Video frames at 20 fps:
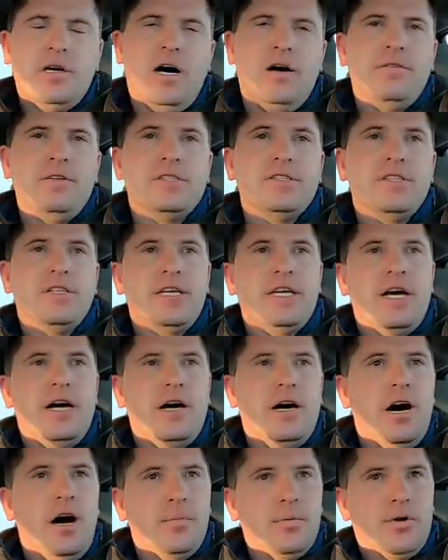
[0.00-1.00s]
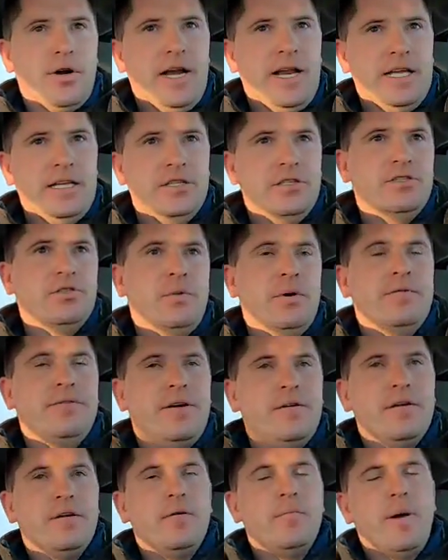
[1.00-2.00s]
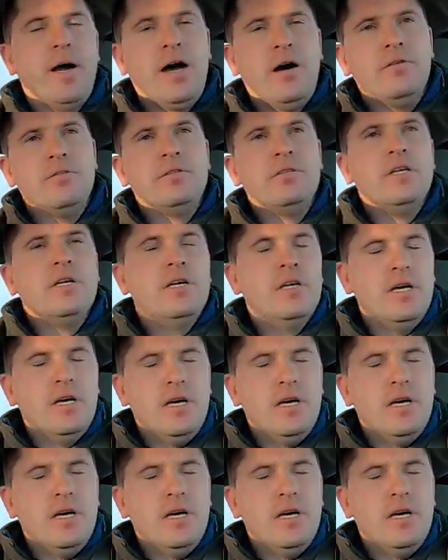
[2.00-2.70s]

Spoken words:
Obviously, upgrading to the 2,500 pound